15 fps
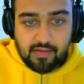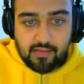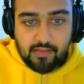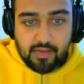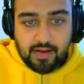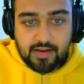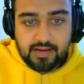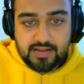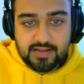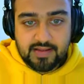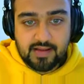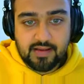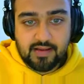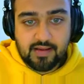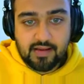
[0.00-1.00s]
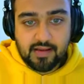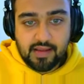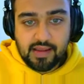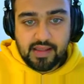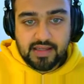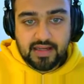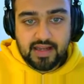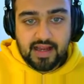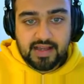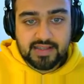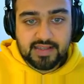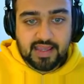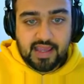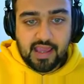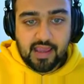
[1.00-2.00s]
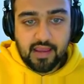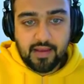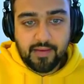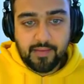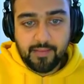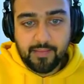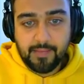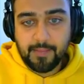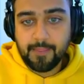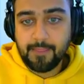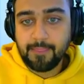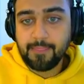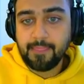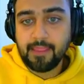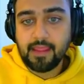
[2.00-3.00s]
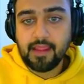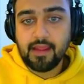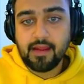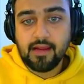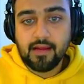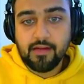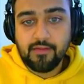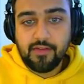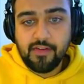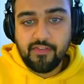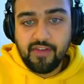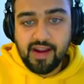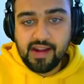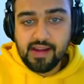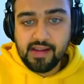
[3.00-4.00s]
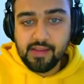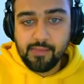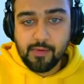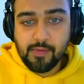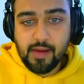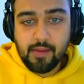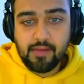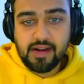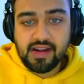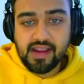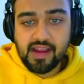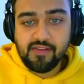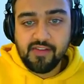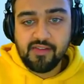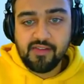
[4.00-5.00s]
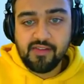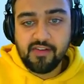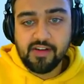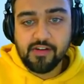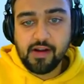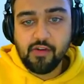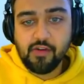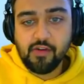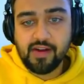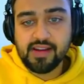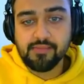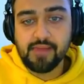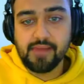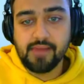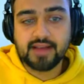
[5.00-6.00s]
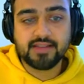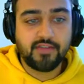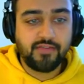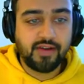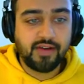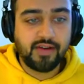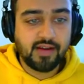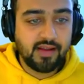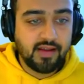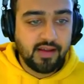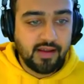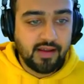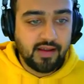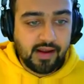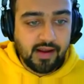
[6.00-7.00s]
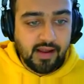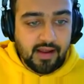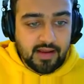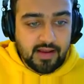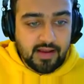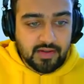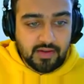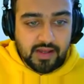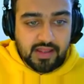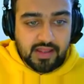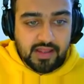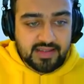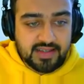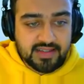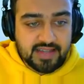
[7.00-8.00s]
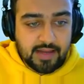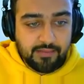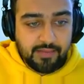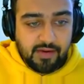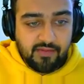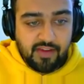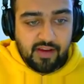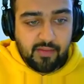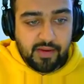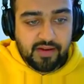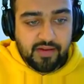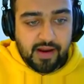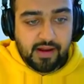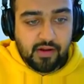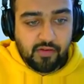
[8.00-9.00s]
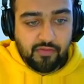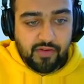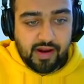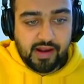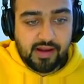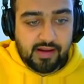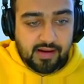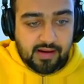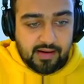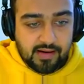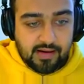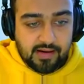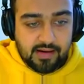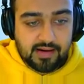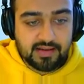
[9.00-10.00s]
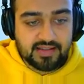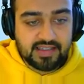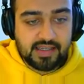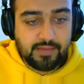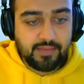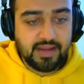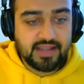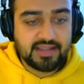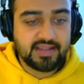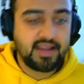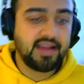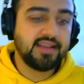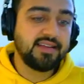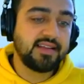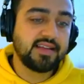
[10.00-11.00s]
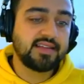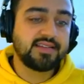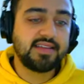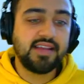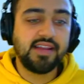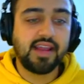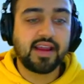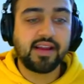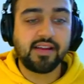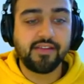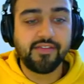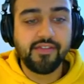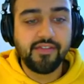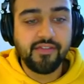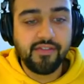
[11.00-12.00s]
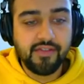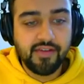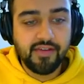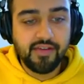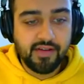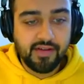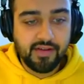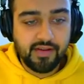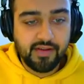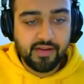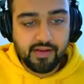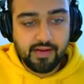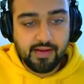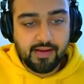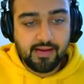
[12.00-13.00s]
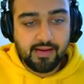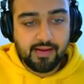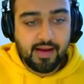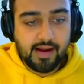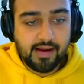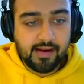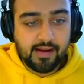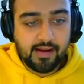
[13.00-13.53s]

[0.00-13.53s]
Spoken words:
because each class K, we find the probability and we try to find the max of it, right? So in this example, we'll be trying to find C plus and C negative, right?